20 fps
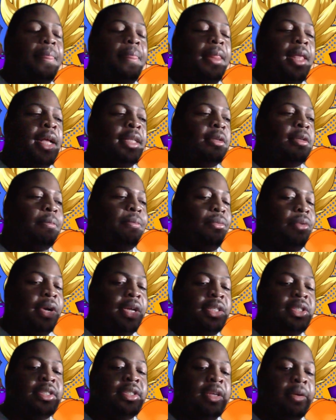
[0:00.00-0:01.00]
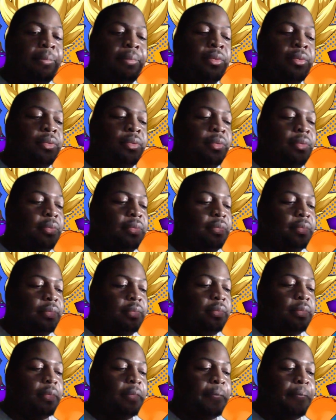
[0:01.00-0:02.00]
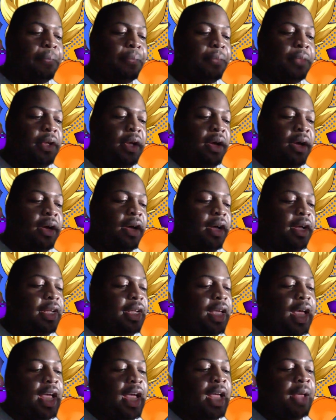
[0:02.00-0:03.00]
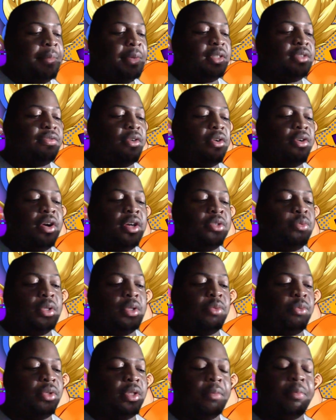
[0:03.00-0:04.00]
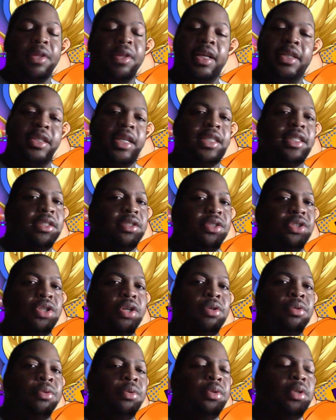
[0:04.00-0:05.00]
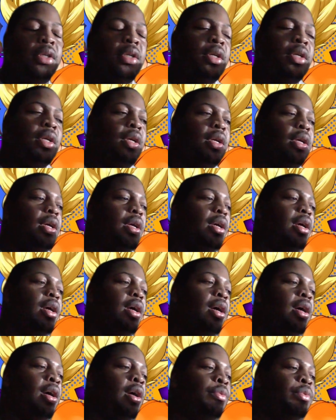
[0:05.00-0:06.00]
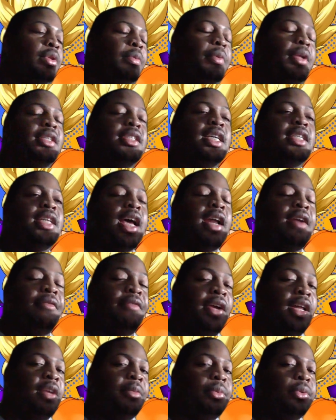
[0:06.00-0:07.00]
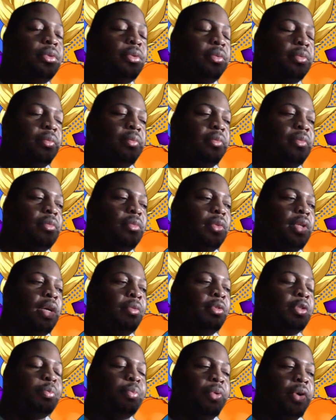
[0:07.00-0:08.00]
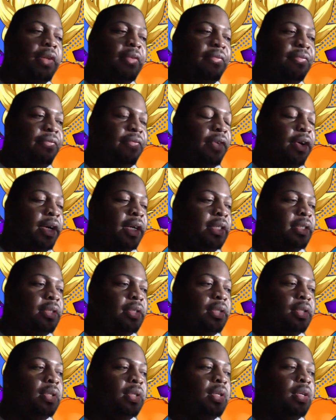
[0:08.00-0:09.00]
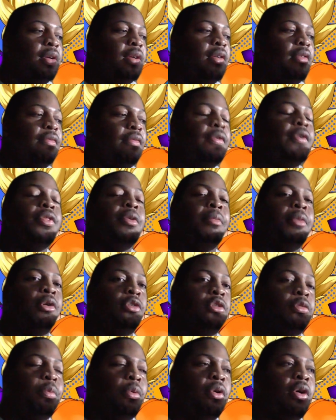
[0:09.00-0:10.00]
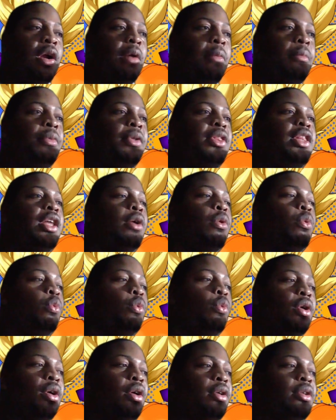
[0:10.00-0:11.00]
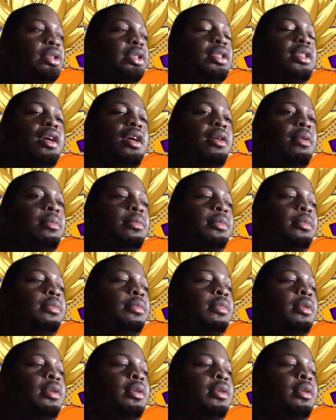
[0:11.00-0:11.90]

it's a pretty simple uh, game as far as what, what the playtest showed, uh, what the playtest had available. It was pretty fun for the most part, but there were some